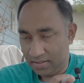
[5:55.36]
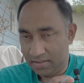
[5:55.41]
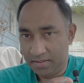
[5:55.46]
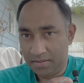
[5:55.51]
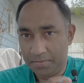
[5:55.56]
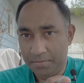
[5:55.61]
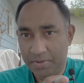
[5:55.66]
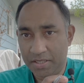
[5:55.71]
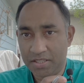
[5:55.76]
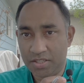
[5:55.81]

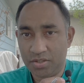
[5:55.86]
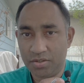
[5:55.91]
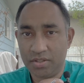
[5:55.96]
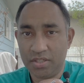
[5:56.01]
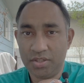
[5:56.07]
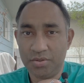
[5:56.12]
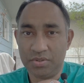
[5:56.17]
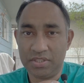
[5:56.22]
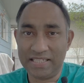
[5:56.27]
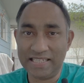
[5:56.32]
make sure
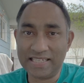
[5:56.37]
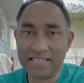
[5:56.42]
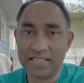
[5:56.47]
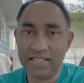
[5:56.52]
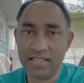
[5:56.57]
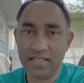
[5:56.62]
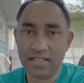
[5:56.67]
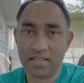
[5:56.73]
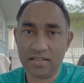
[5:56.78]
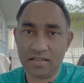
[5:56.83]
you
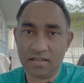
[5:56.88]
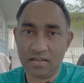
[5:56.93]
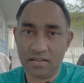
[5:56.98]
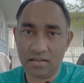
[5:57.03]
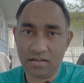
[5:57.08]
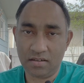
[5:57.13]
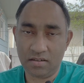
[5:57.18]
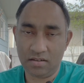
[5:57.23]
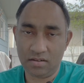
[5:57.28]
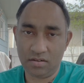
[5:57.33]
declare
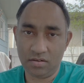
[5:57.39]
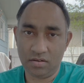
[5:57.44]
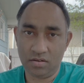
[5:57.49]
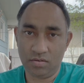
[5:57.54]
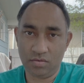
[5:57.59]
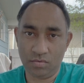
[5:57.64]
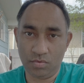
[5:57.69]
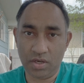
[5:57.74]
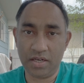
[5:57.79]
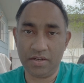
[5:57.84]

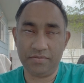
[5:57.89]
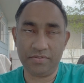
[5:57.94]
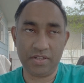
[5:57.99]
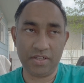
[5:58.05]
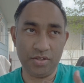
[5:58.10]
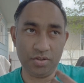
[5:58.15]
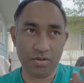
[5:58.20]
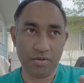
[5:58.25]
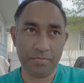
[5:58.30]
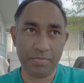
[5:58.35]
whatever
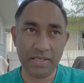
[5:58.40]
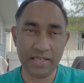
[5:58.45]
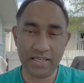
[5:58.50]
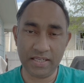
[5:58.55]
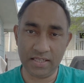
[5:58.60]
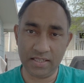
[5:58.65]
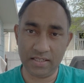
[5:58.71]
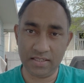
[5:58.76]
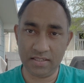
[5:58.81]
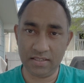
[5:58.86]
you're
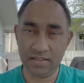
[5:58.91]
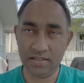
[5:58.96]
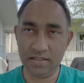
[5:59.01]
bringing.